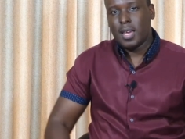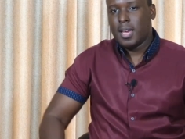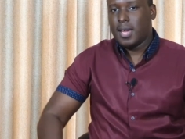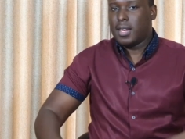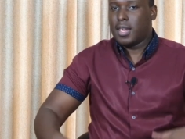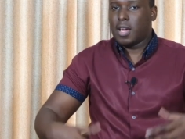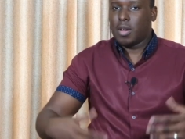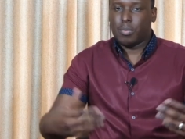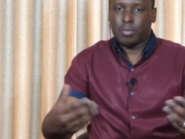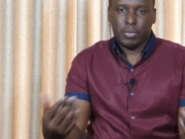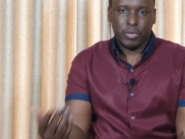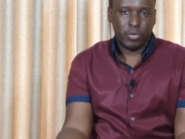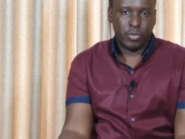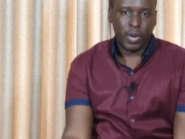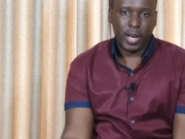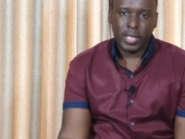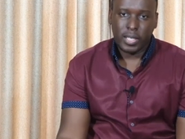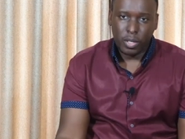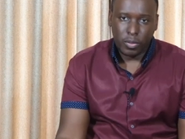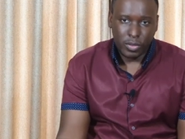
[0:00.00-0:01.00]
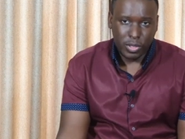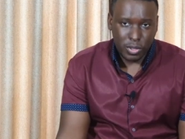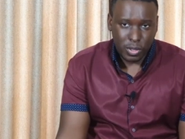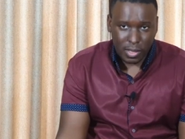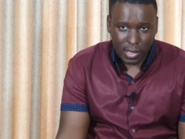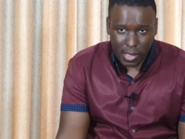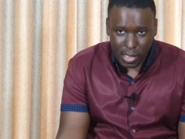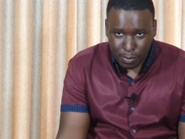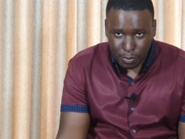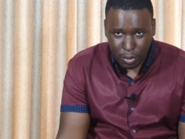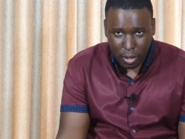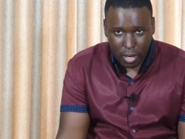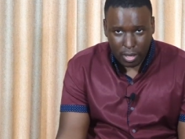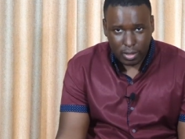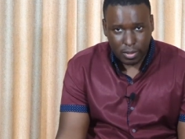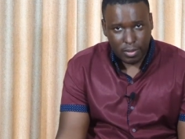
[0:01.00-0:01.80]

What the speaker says: now before I delve into this part,